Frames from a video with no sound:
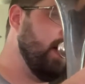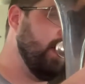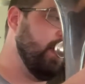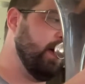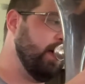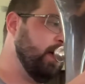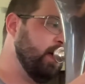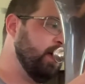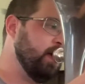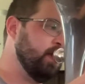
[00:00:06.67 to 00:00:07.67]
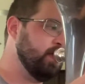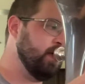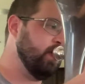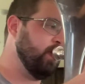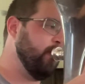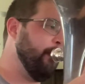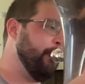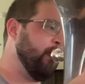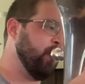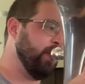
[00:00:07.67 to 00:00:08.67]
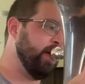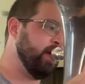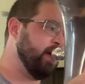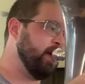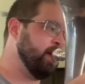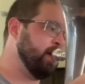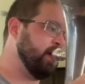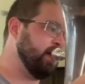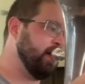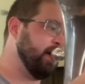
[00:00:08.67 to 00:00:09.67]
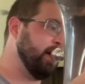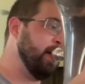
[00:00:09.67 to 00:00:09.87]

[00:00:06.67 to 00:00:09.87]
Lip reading: 1, 2, ready, and go.